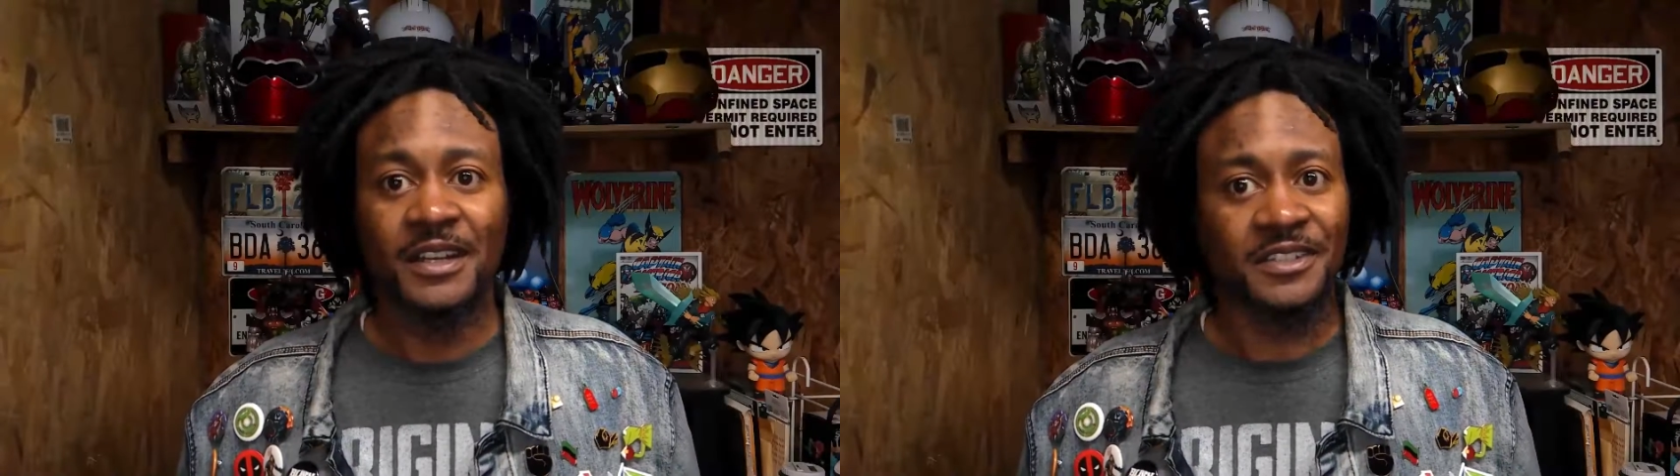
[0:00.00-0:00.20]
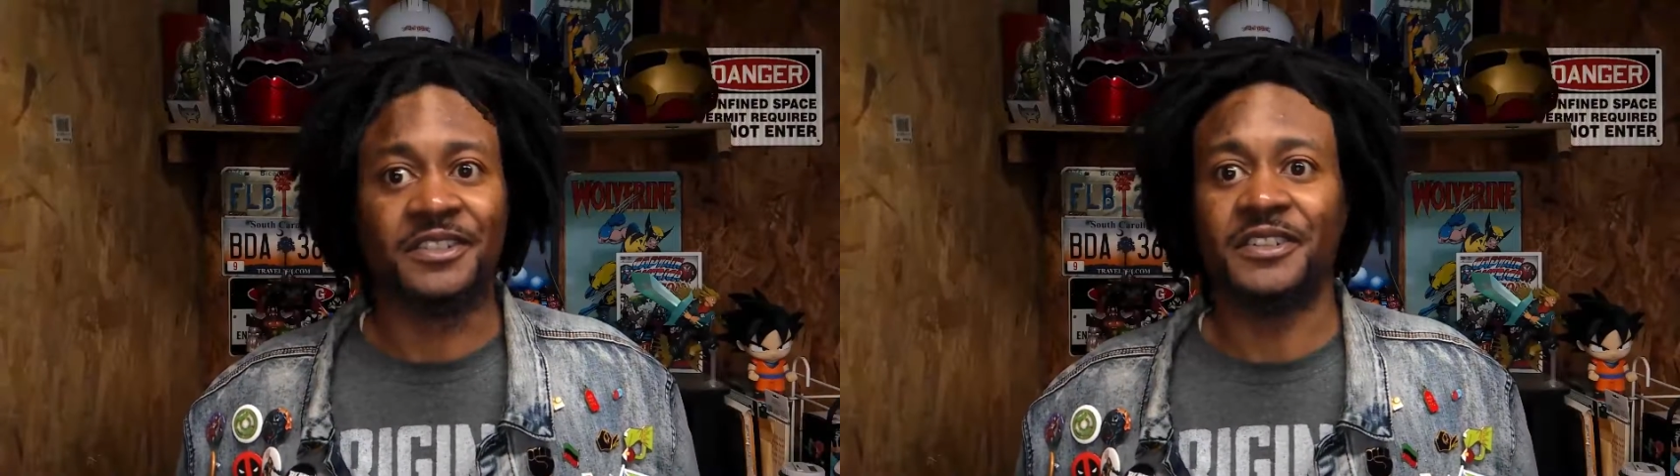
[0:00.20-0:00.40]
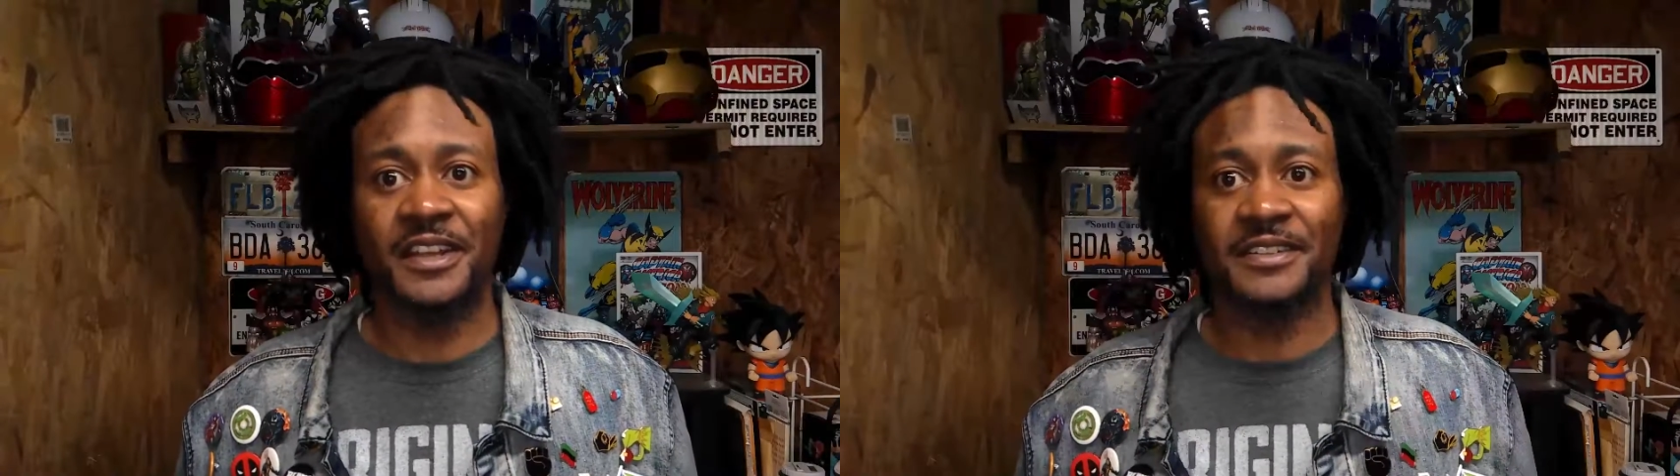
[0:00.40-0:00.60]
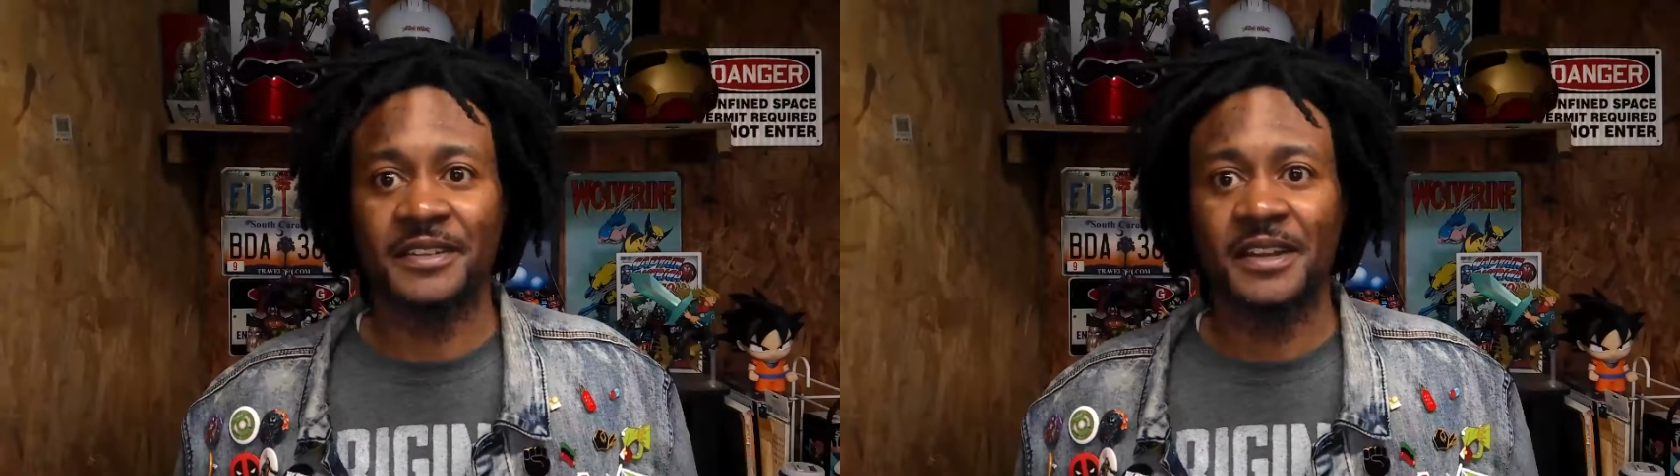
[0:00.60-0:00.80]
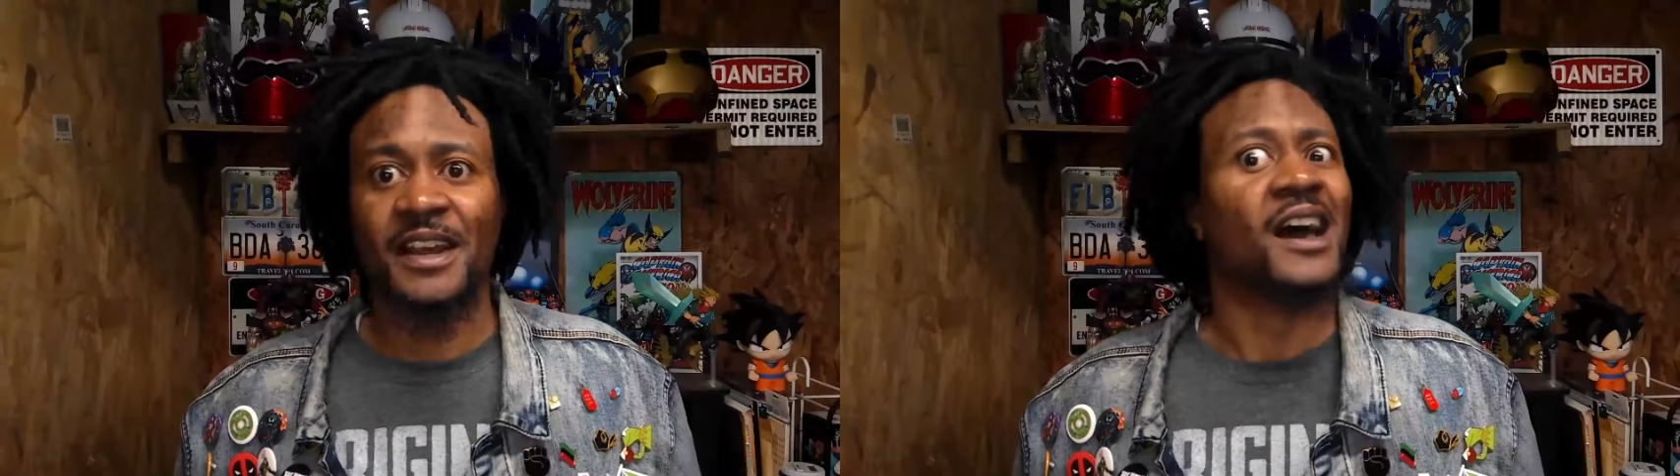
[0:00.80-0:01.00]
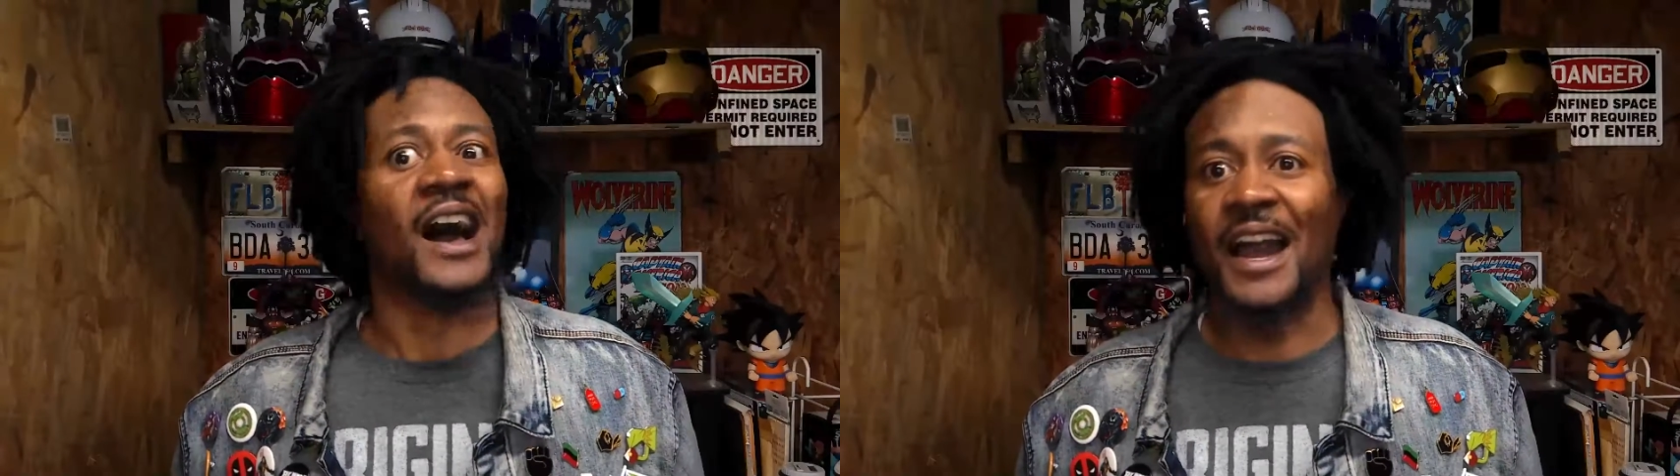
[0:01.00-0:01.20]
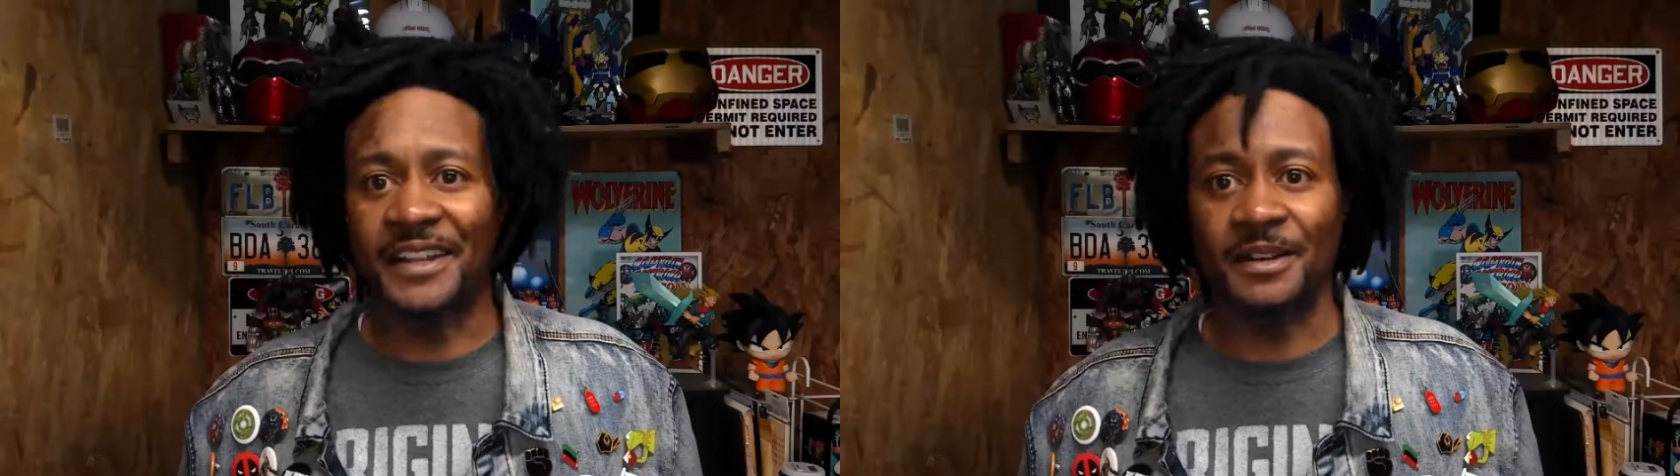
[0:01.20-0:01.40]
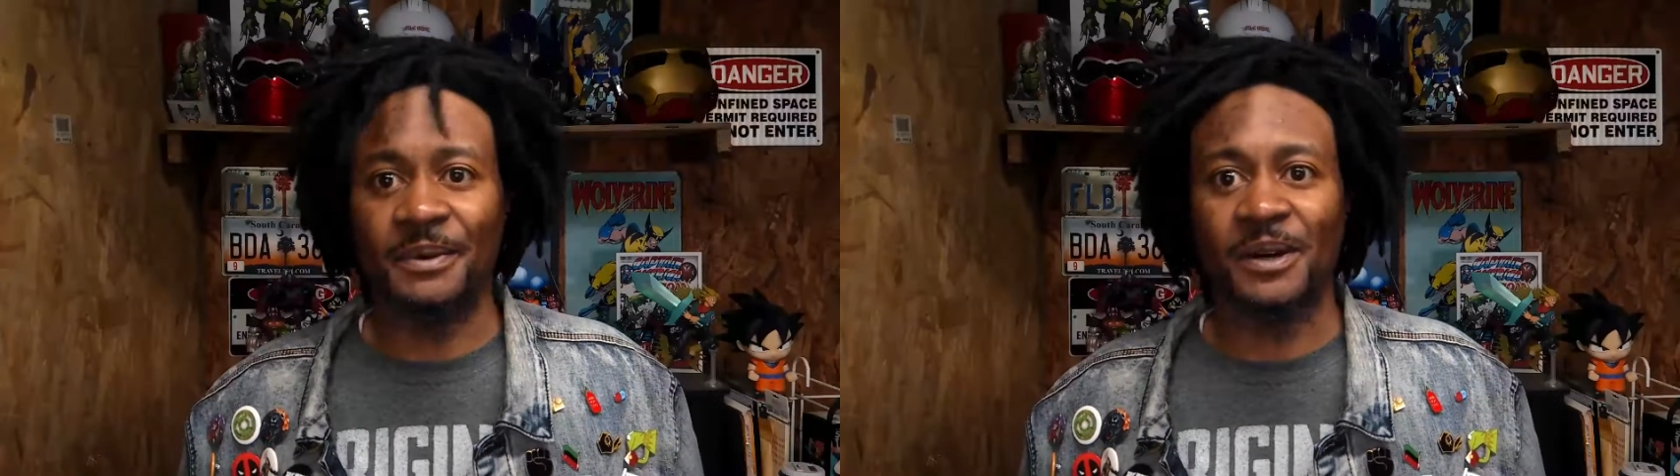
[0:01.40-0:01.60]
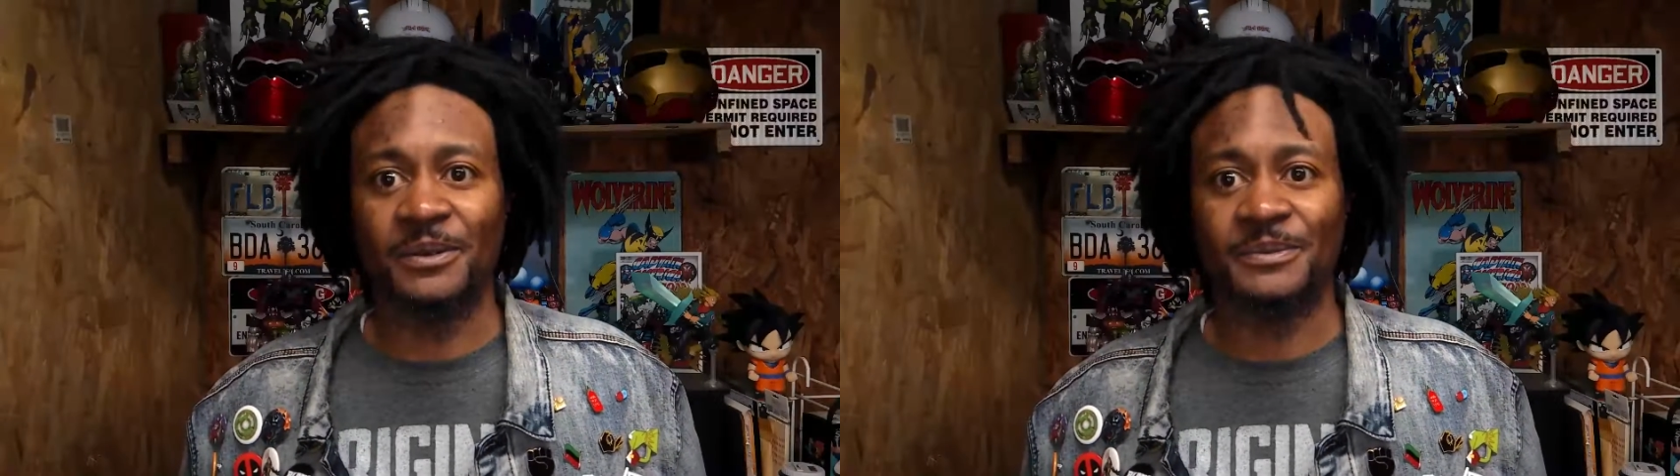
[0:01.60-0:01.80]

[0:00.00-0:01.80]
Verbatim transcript: she said, I need a bow.